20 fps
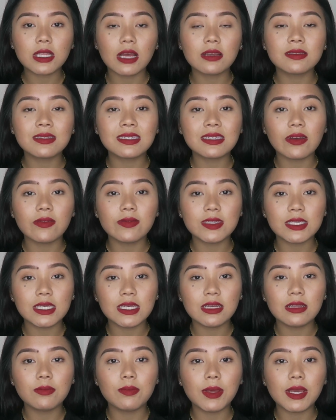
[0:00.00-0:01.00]

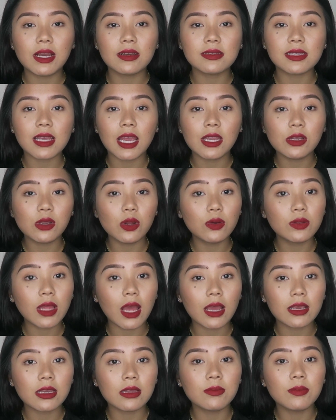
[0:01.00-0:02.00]
2017 because I know
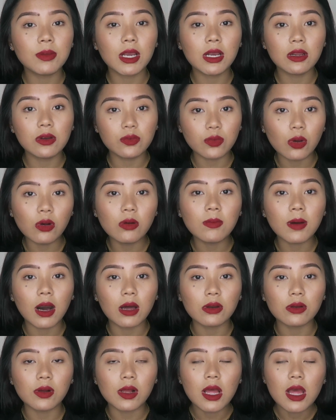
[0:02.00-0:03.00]
that I can be a good role
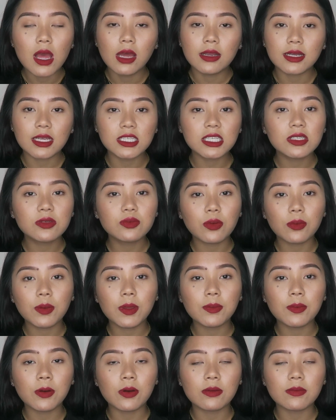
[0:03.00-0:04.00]
model, not just for
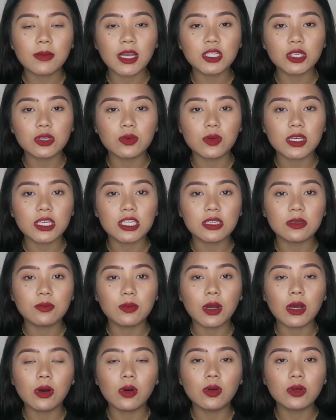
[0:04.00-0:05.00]
people in my
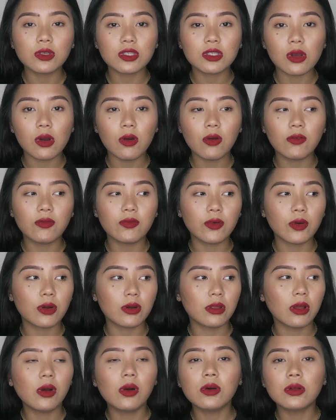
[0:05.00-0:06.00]
generation, but also
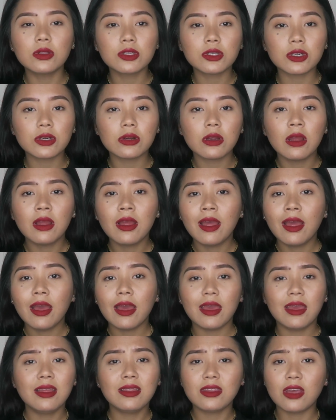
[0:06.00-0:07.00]
for older
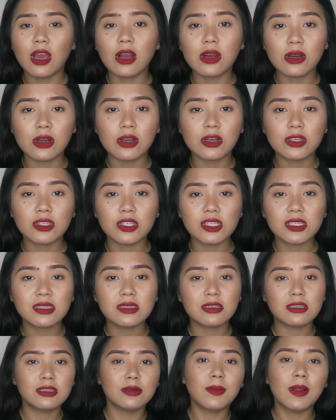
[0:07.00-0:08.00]
and younger,
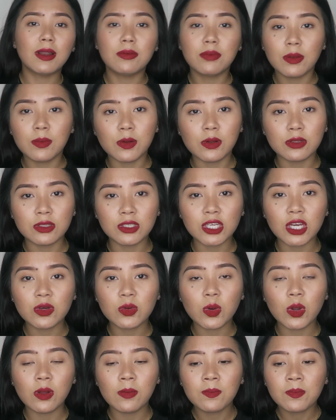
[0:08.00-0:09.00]
just Tibetan people in
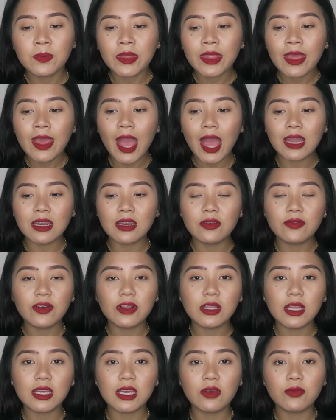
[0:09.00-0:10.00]
general. And I
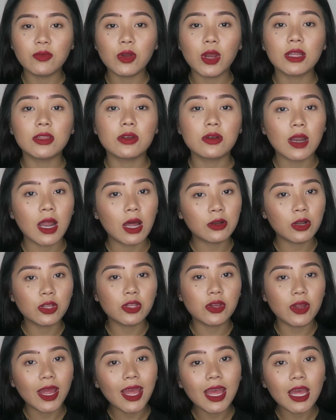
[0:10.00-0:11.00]
felt like if you had the crown
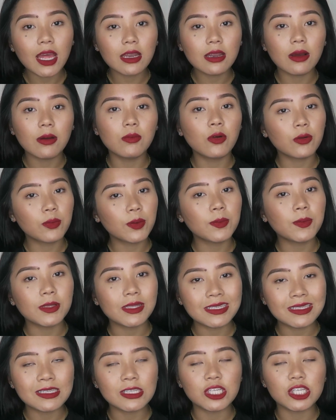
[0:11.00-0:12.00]
on your head, more
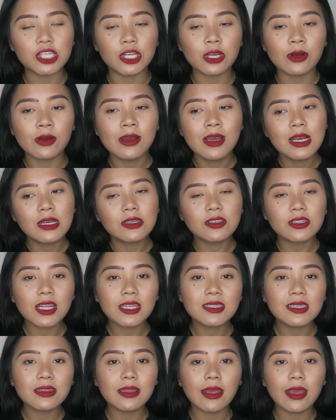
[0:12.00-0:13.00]
people listen to you. So
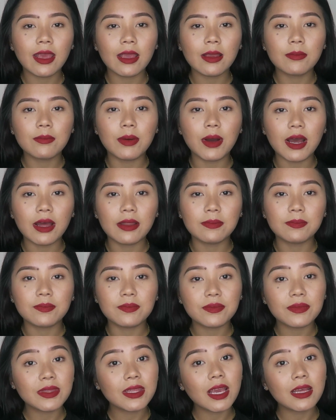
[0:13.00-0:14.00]
that's the thing, but
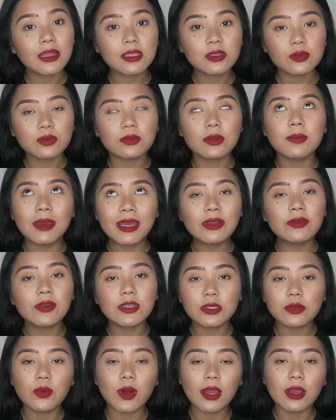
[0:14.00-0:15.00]
yeah, that's the main
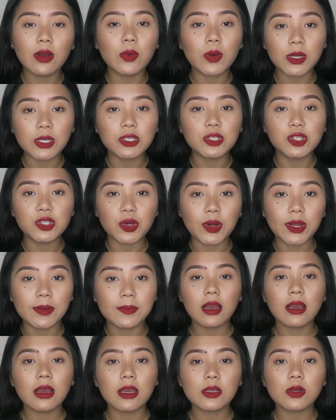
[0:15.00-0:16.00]
reason why I wanted to
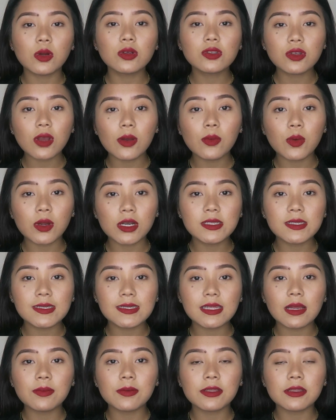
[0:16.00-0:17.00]
join. And also I wanted to
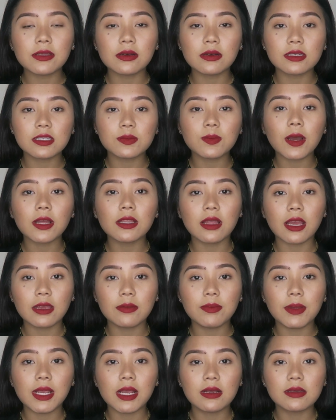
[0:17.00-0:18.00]
step in the
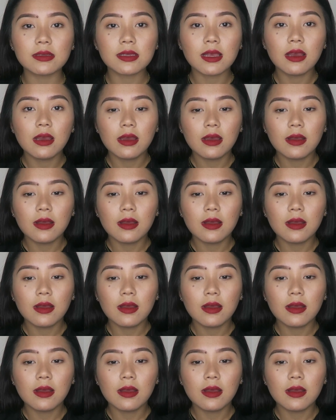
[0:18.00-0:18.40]
spotlight because